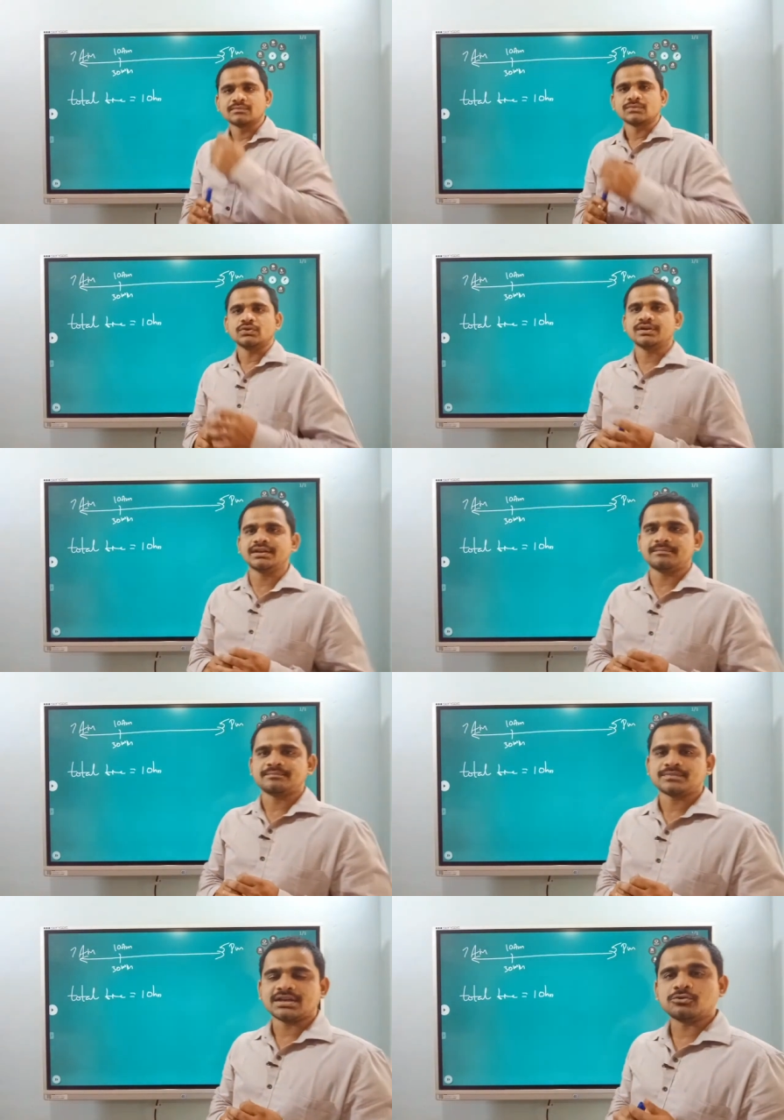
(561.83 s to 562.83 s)
Got it?
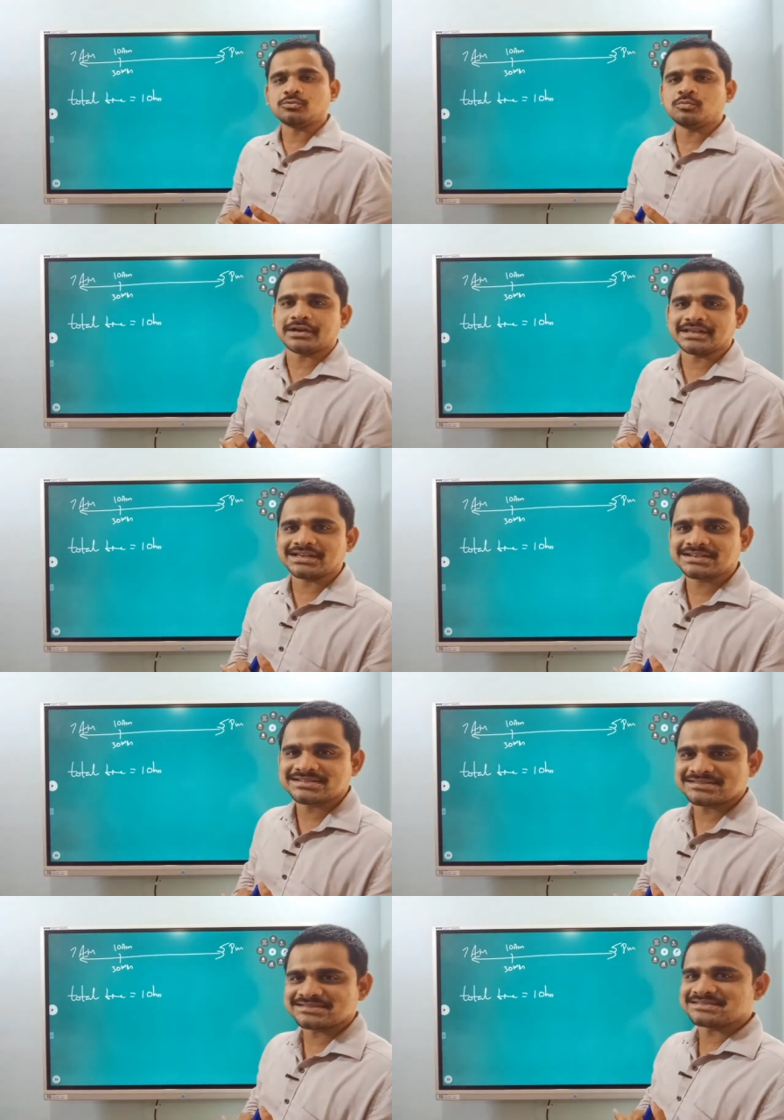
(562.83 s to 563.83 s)
Yeah, good morning here.
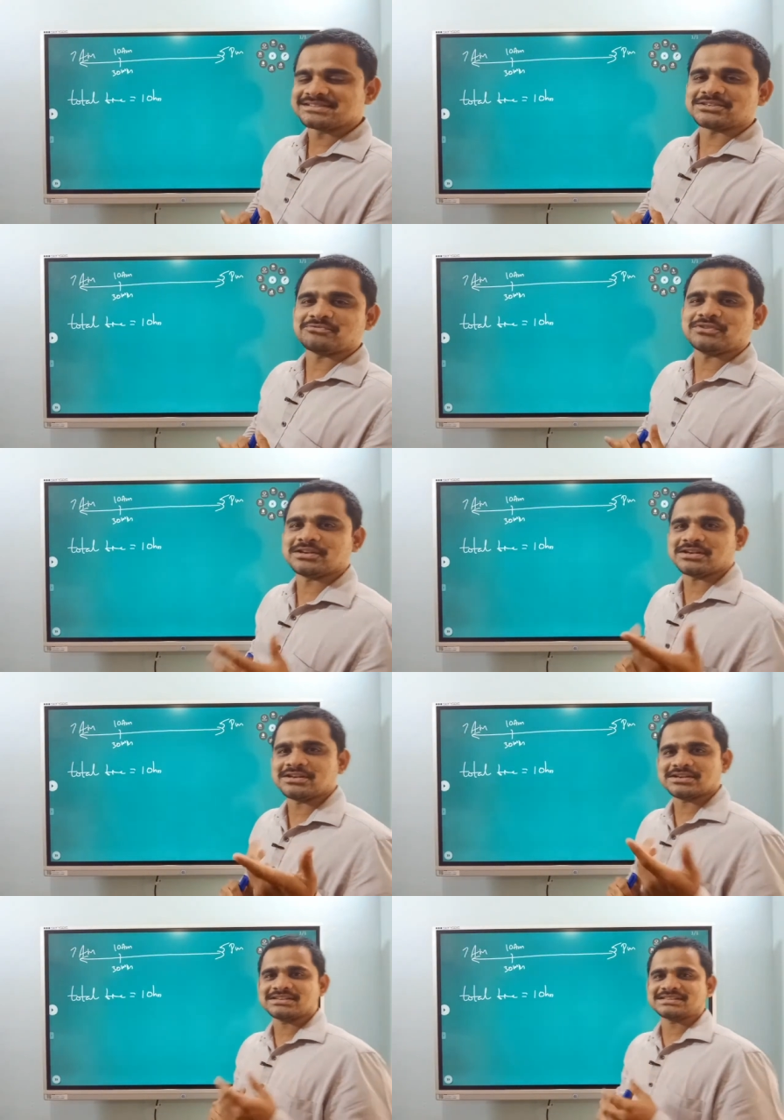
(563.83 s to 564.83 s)
Someone
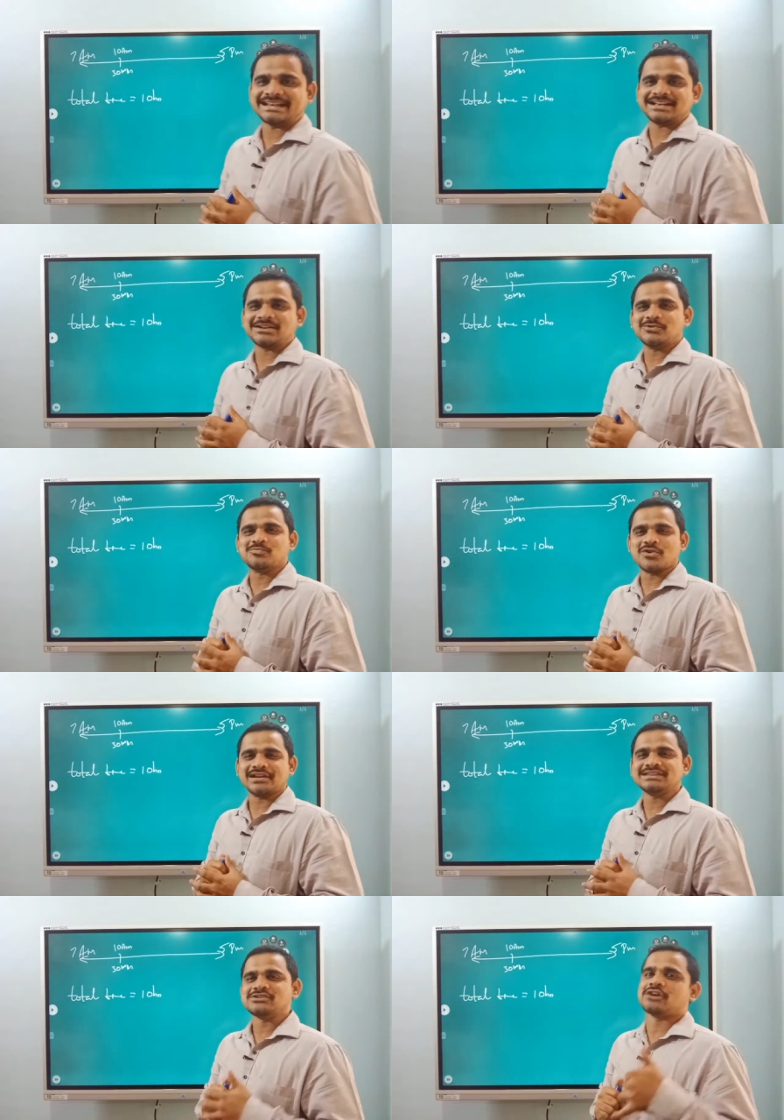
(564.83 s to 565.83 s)
said a good
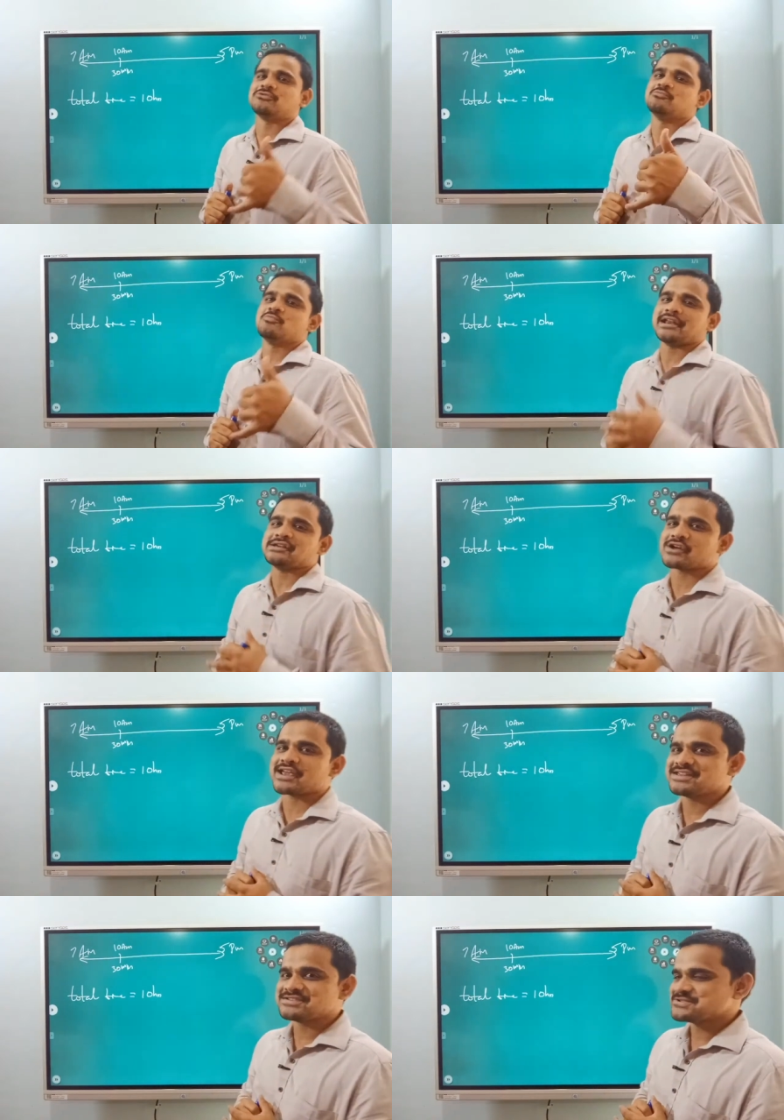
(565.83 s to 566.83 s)
morning. You are good morning.
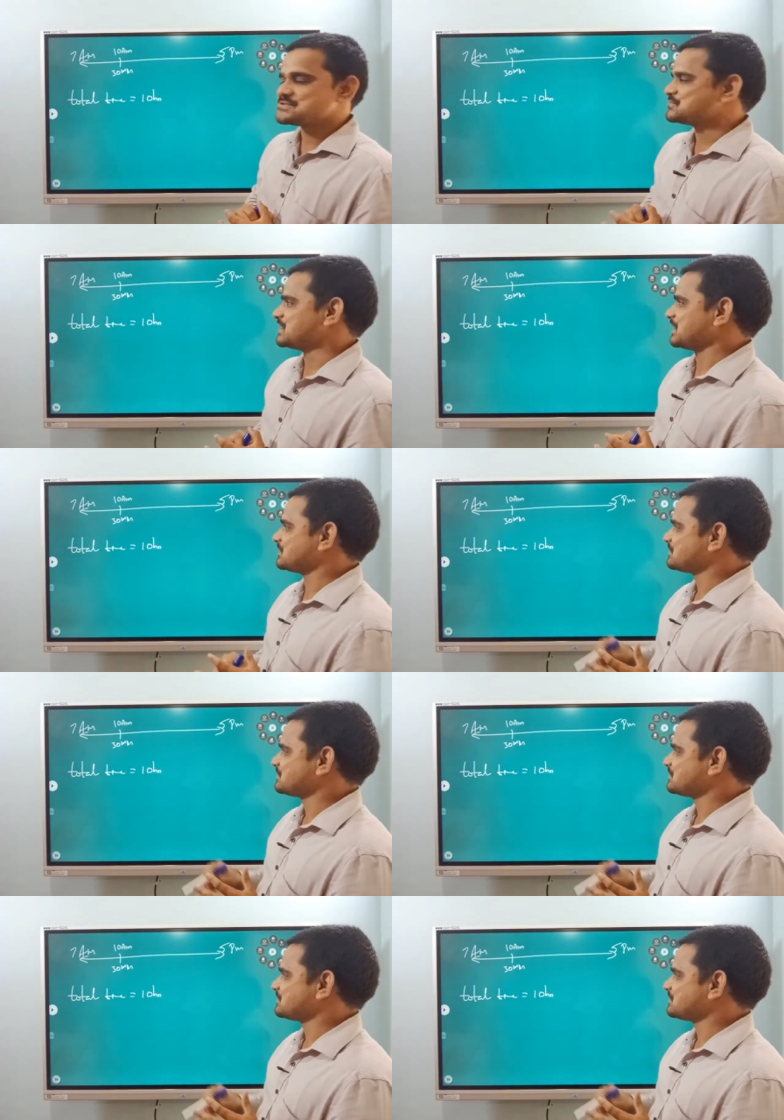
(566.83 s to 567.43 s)
Okay, fine.